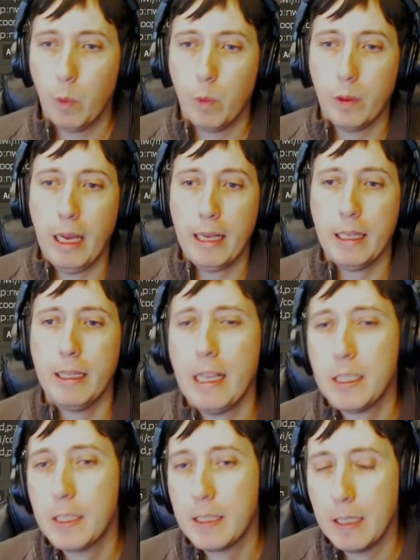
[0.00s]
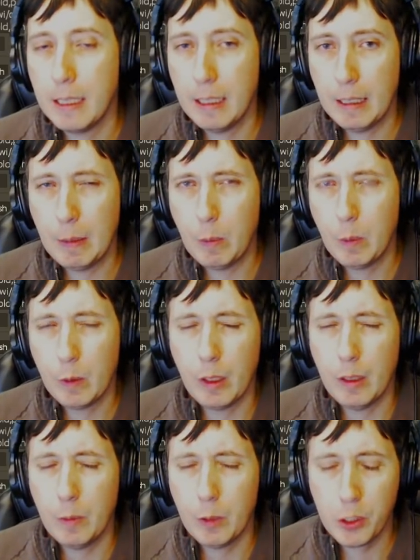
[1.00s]
that's
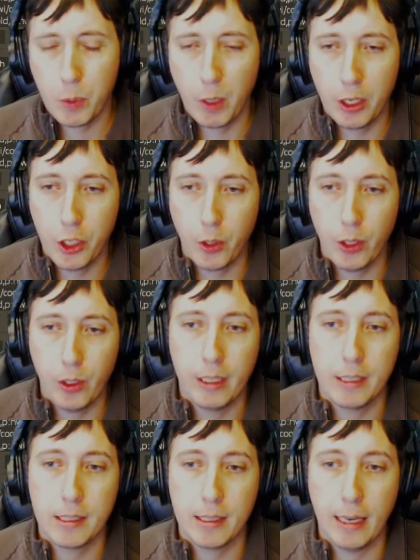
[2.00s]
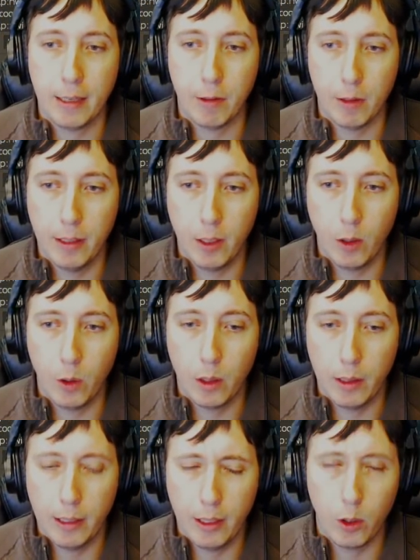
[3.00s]
we just want to show you this like
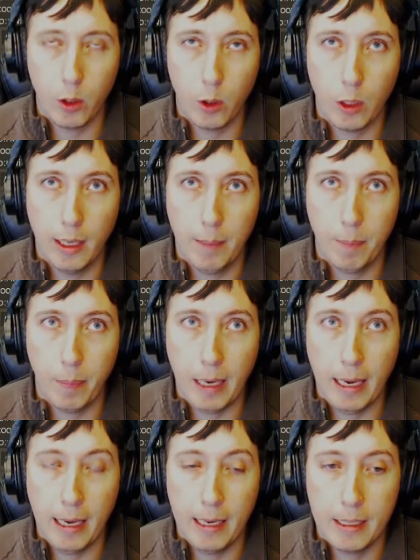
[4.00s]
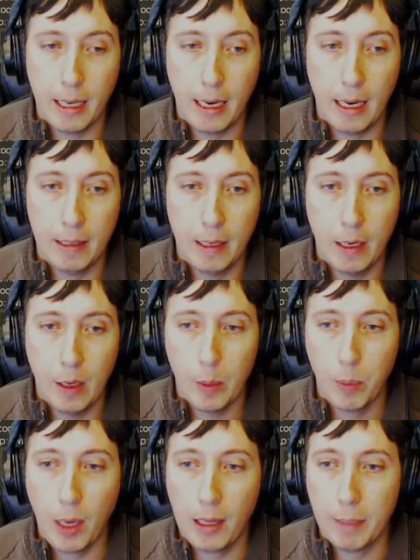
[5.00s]
little clip, and
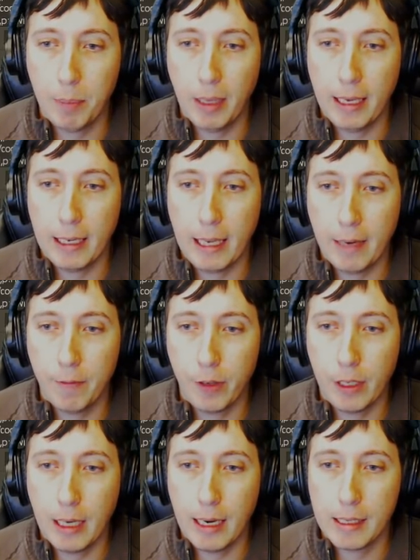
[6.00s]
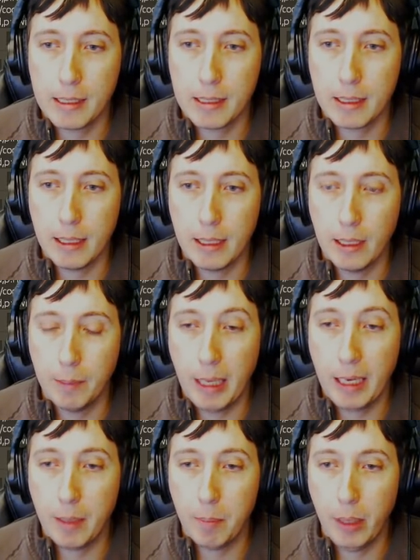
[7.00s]
probably play it again for you guys in a
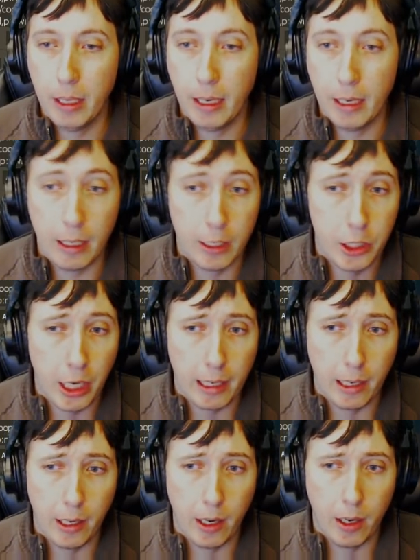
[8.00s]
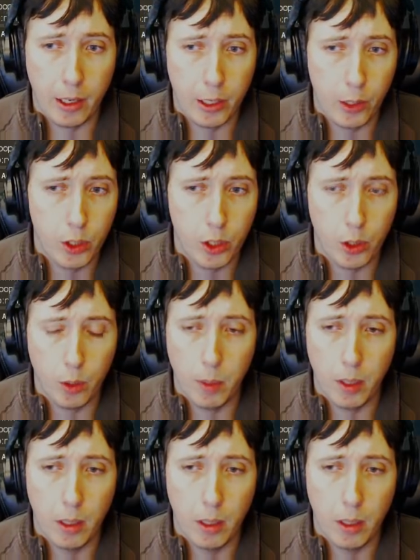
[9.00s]
bit. But you can check out our YouTube,